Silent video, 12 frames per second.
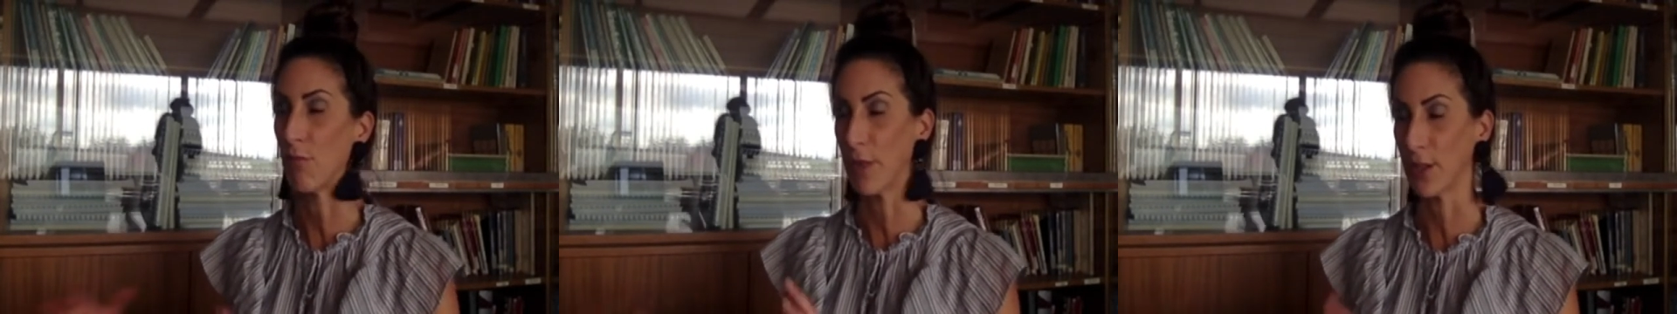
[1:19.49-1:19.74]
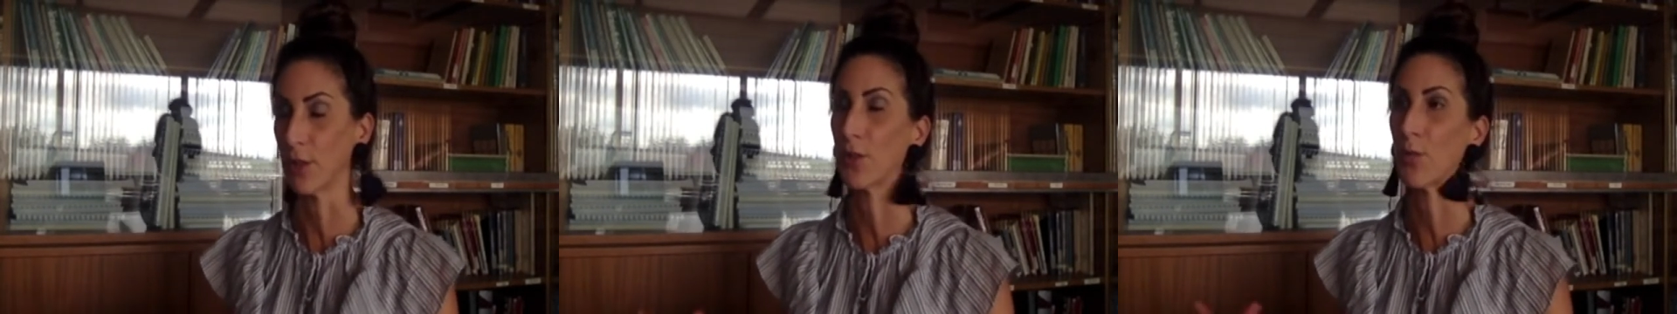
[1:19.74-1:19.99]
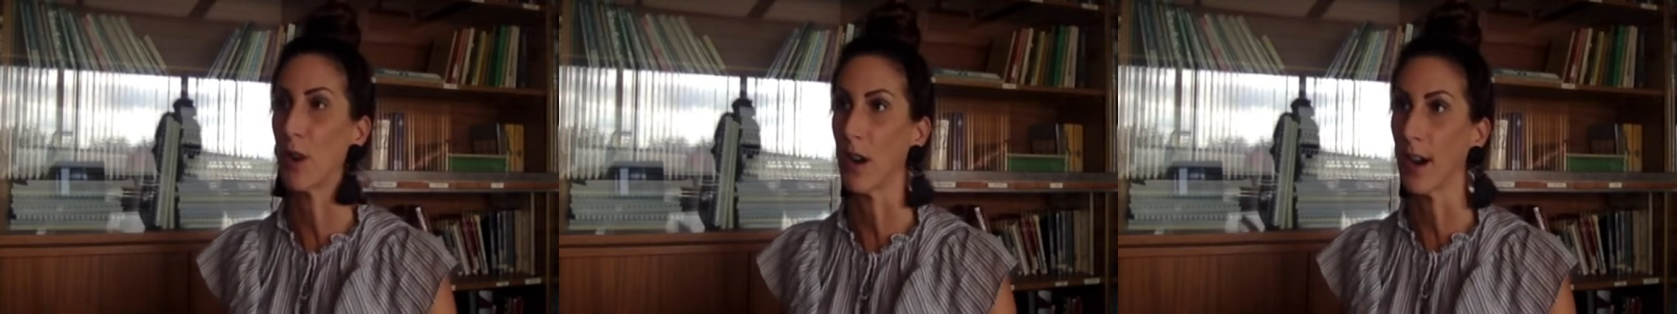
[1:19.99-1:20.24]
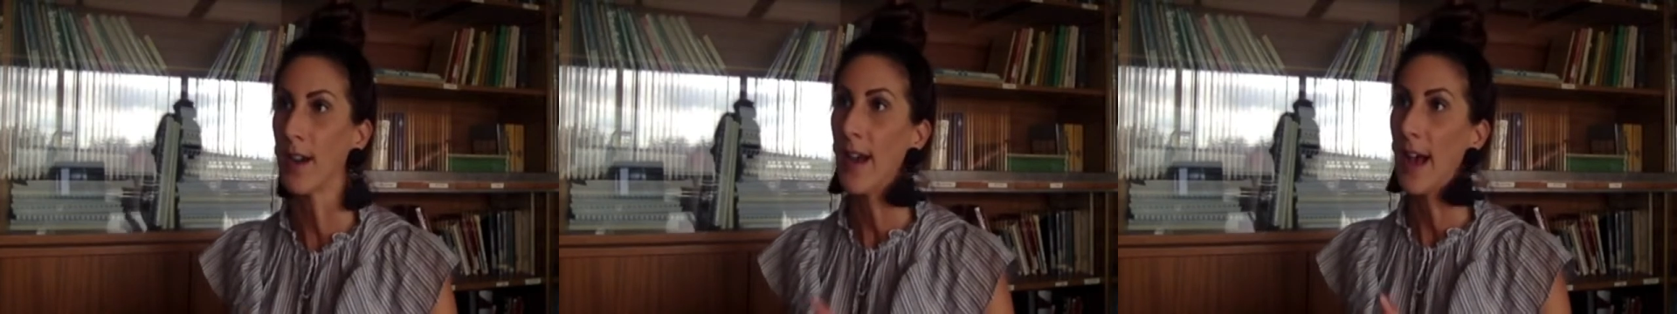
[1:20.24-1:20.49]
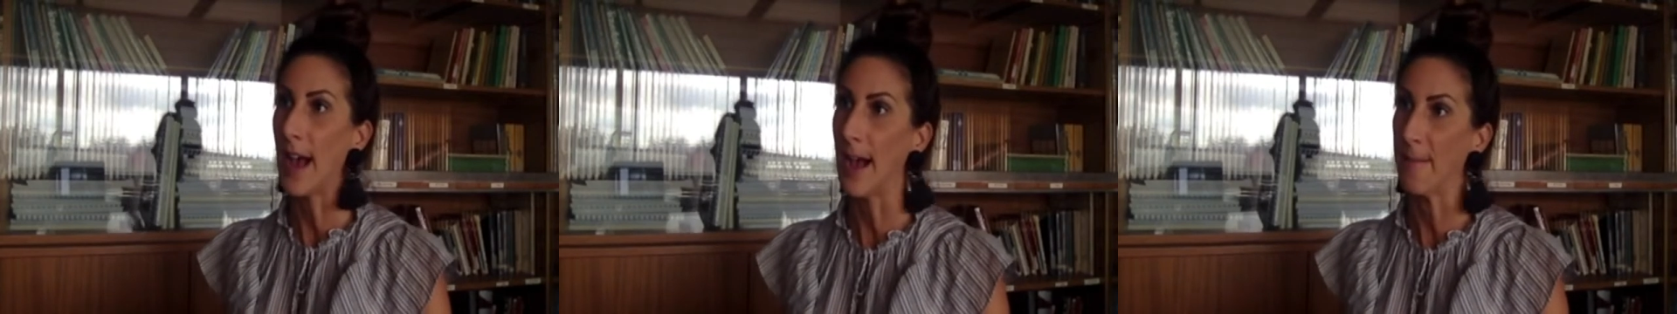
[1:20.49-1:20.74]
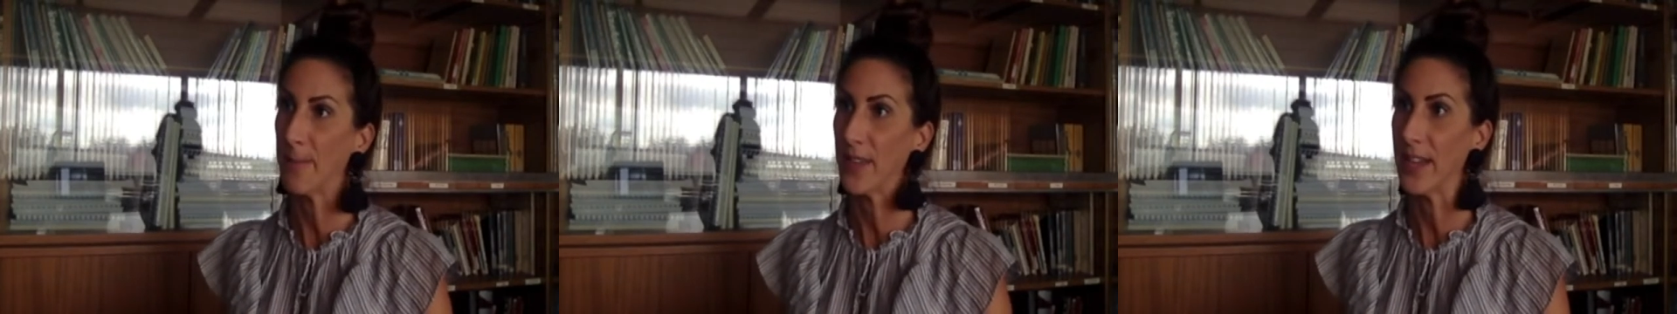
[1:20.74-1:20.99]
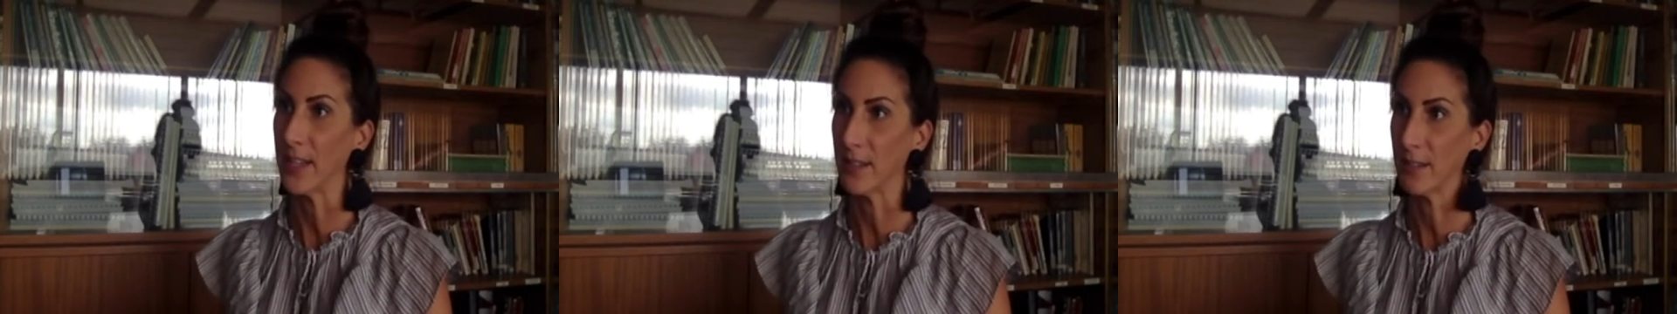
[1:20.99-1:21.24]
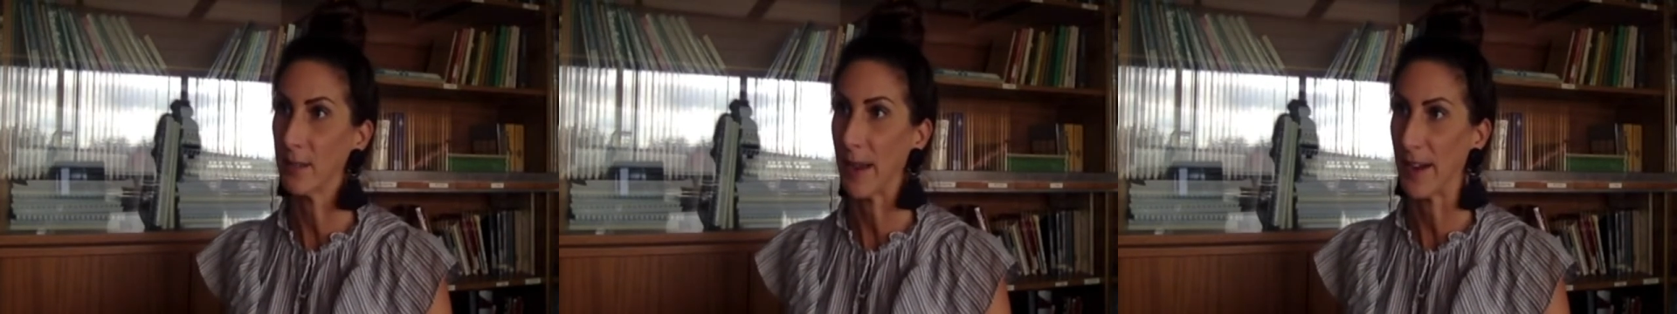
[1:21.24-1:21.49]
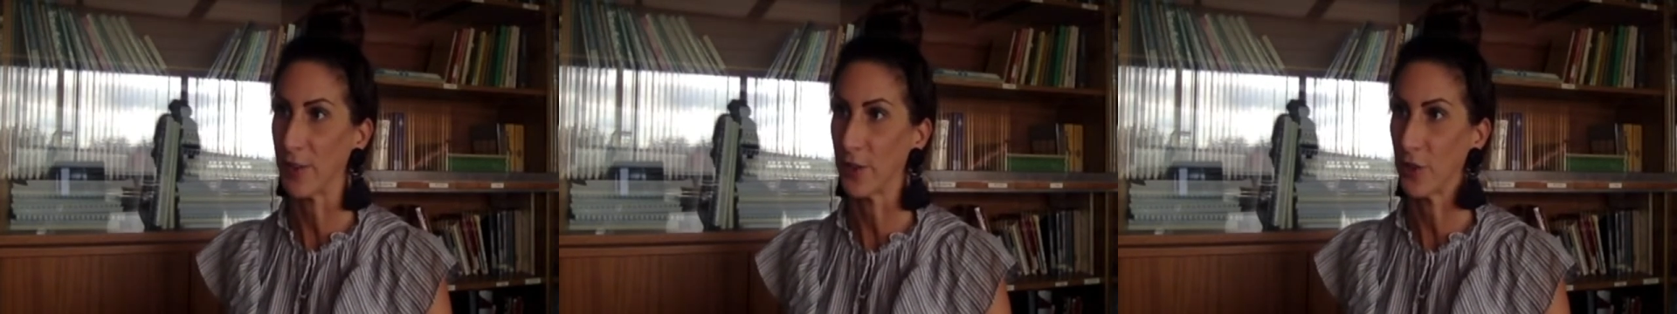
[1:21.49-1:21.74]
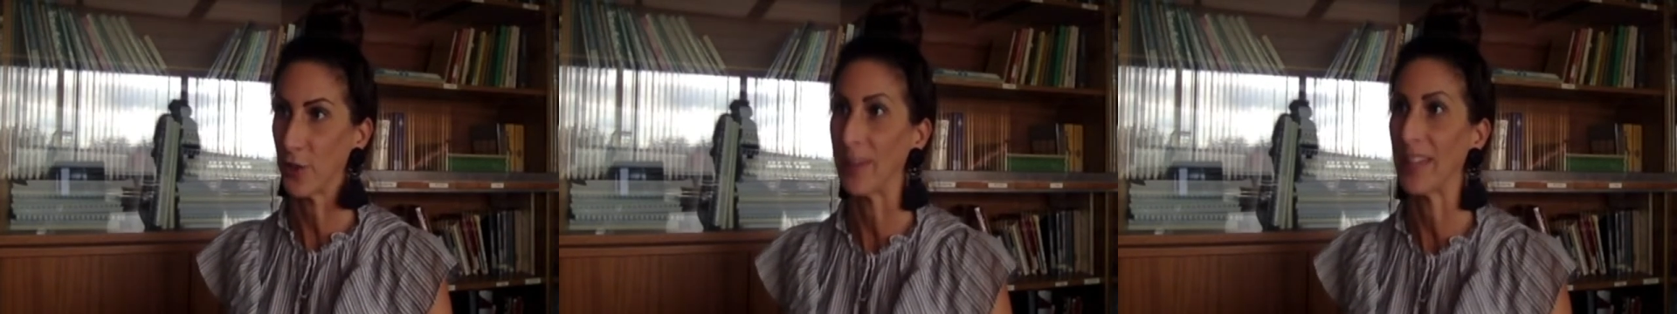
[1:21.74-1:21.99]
research work um, in Spanish and German.